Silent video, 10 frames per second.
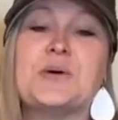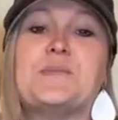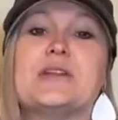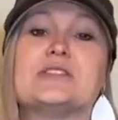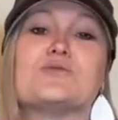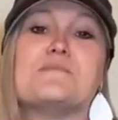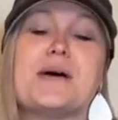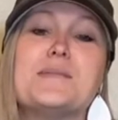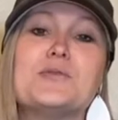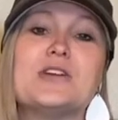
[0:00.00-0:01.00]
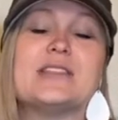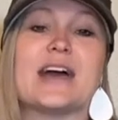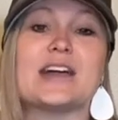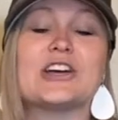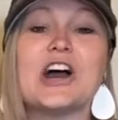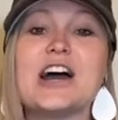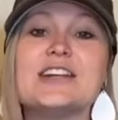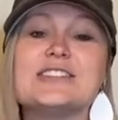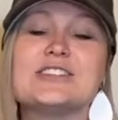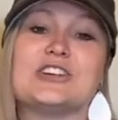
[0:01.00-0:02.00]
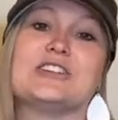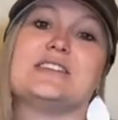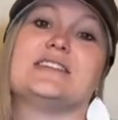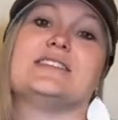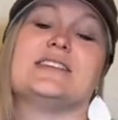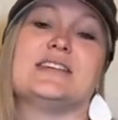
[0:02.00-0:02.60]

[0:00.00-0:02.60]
but it's remembering that God's goodness